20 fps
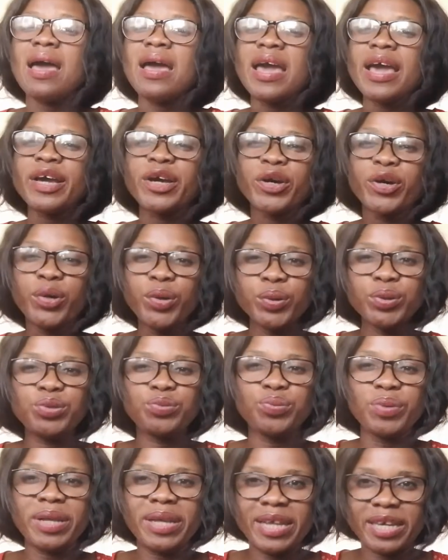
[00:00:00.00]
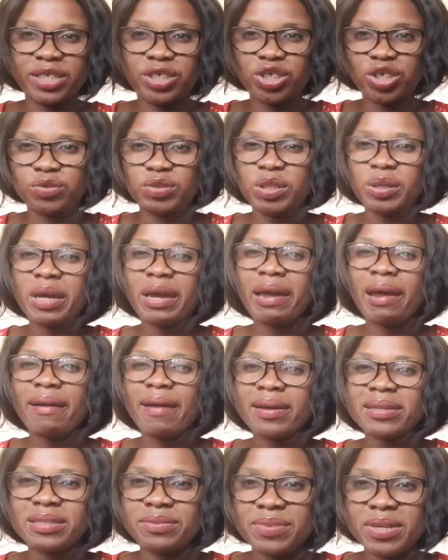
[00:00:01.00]
A good relationship, the
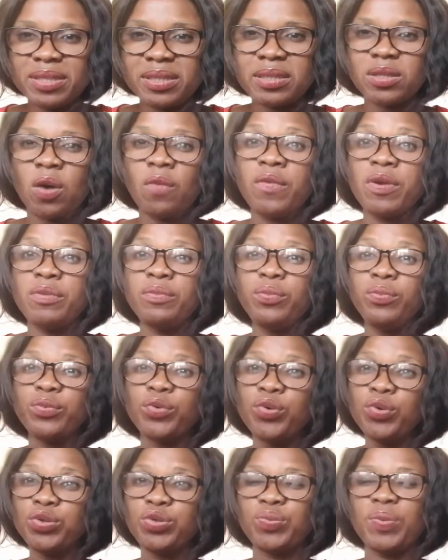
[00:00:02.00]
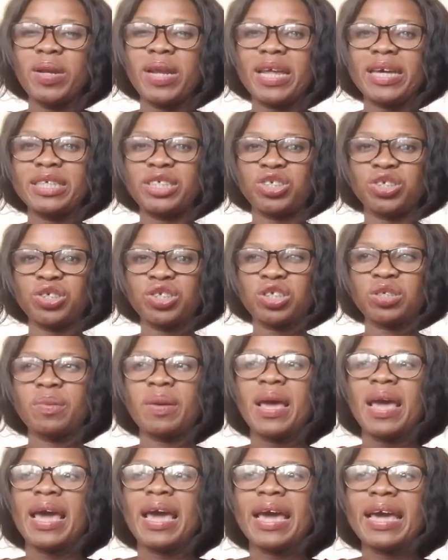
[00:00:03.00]
characteristics of a good relationship
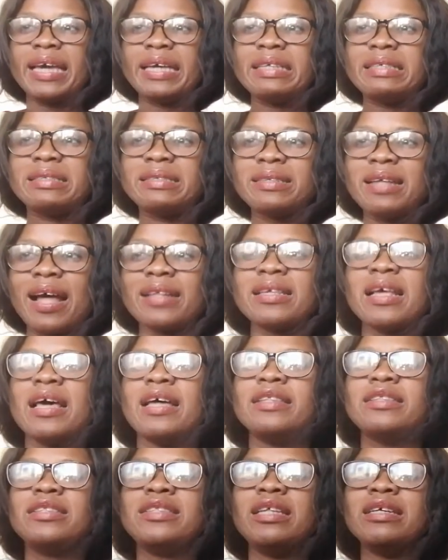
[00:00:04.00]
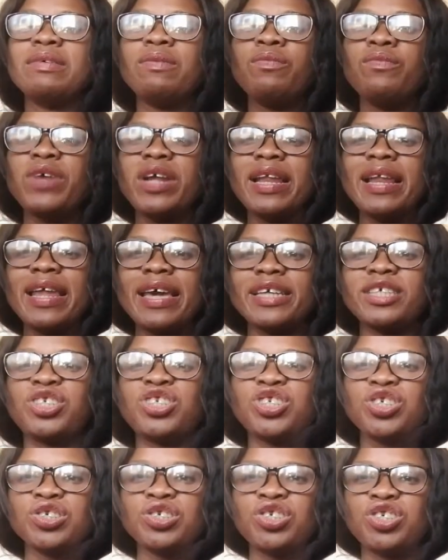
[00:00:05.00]
is that the
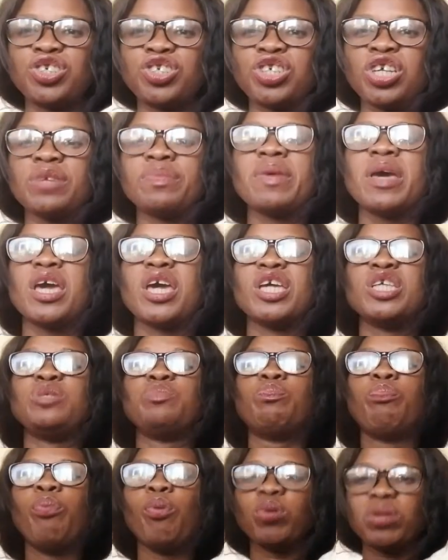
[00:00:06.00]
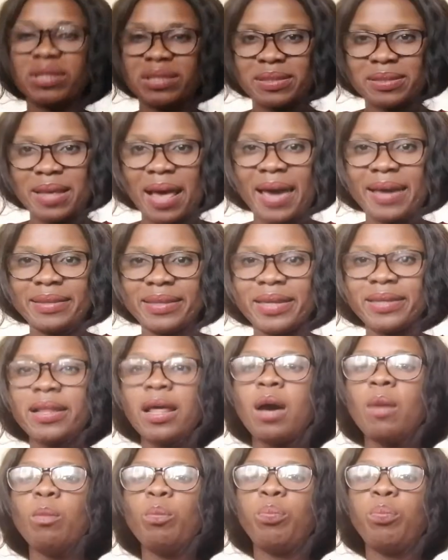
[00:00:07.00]
relationship is both-sided.